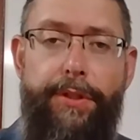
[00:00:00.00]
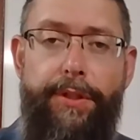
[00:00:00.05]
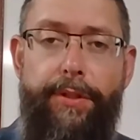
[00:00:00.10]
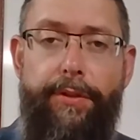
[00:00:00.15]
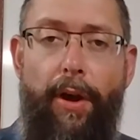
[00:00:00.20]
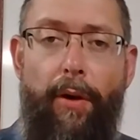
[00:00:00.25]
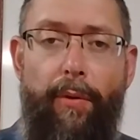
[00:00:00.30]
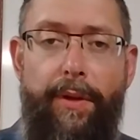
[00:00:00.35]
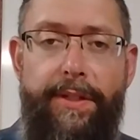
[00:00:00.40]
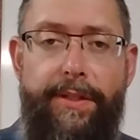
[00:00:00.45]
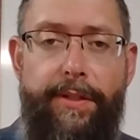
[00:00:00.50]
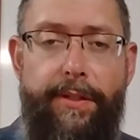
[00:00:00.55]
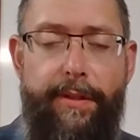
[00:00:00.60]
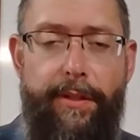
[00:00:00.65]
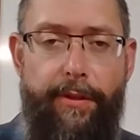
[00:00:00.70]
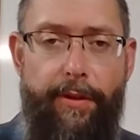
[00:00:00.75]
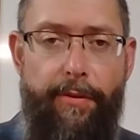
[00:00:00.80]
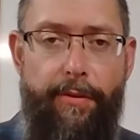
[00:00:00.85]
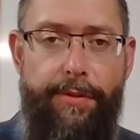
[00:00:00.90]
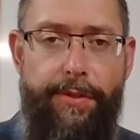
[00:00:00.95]
you go into the
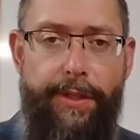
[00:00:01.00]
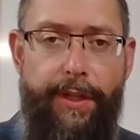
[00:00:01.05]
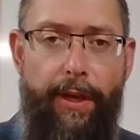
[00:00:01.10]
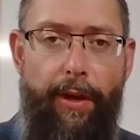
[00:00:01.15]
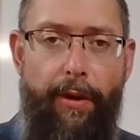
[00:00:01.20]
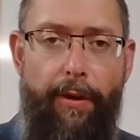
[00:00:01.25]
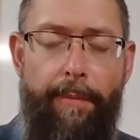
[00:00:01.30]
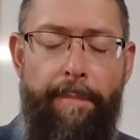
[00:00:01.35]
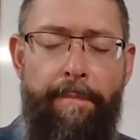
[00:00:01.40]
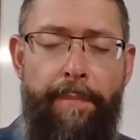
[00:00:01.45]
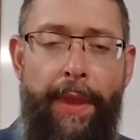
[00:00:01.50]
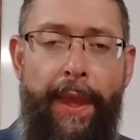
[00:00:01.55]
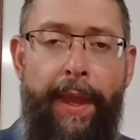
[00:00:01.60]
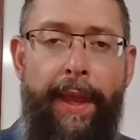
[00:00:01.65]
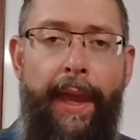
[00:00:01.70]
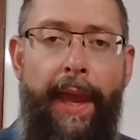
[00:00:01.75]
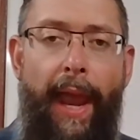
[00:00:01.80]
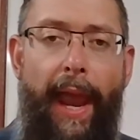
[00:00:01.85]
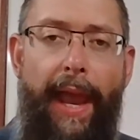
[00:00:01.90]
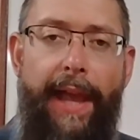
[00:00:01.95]
nursing home,
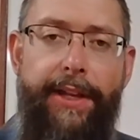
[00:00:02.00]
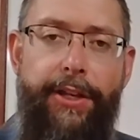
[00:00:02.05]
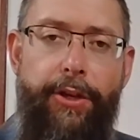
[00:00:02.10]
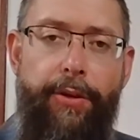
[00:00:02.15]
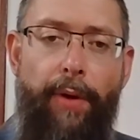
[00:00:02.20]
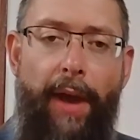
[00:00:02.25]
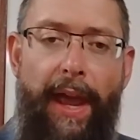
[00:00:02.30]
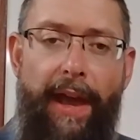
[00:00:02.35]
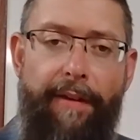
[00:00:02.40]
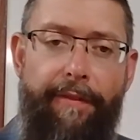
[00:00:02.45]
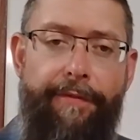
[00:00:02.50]
and you have